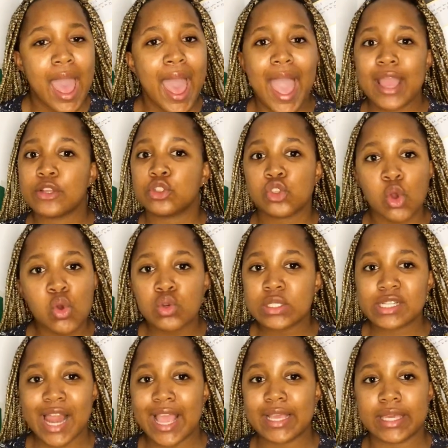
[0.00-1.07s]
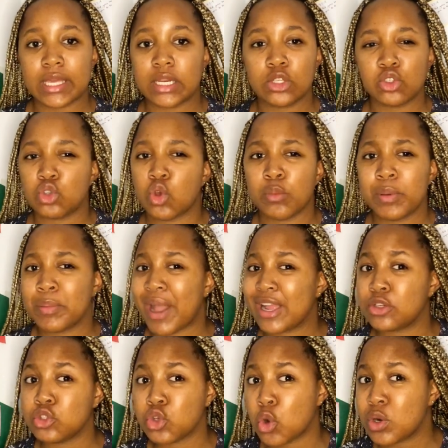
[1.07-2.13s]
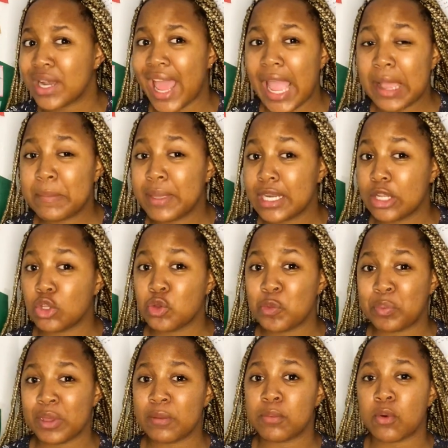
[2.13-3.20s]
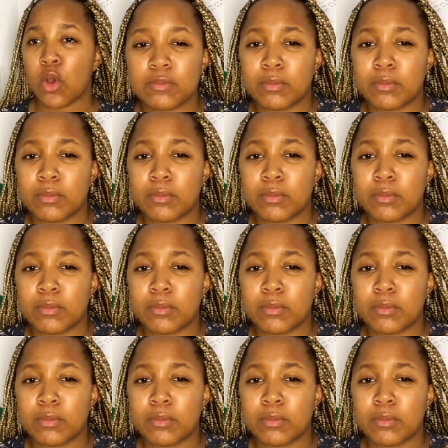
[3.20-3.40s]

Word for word: I don't like getting to know people. I don't like meeting new people.